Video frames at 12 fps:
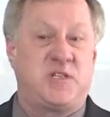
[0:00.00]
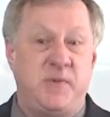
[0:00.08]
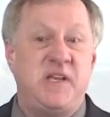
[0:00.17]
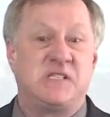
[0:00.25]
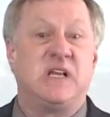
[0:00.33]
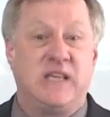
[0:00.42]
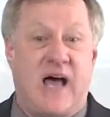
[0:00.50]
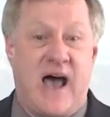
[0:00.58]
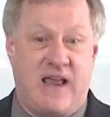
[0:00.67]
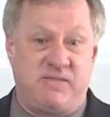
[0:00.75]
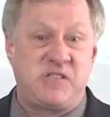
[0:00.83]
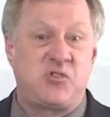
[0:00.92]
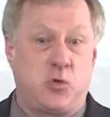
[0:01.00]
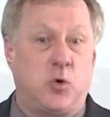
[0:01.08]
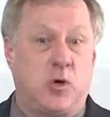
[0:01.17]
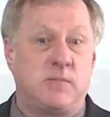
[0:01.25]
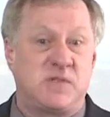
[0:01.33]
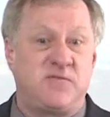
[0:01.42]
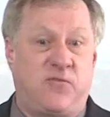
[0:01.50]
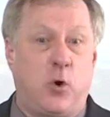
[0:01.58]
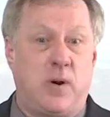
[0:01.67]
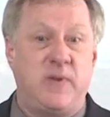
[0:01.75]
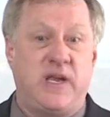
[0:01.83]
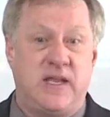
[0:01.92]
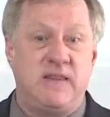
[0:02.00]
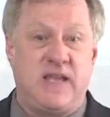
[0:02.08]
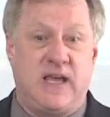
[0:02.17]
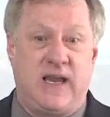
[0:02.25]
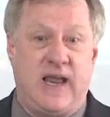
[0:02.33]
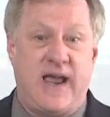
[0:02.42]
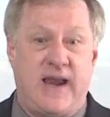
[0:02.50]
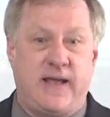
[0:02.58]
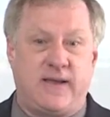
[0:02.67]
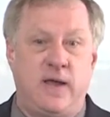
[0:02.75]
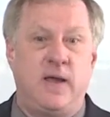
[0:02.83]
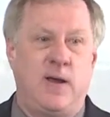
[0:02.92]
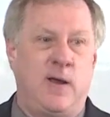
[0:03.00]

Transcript: which means a lot of storms forming in the Atlantic.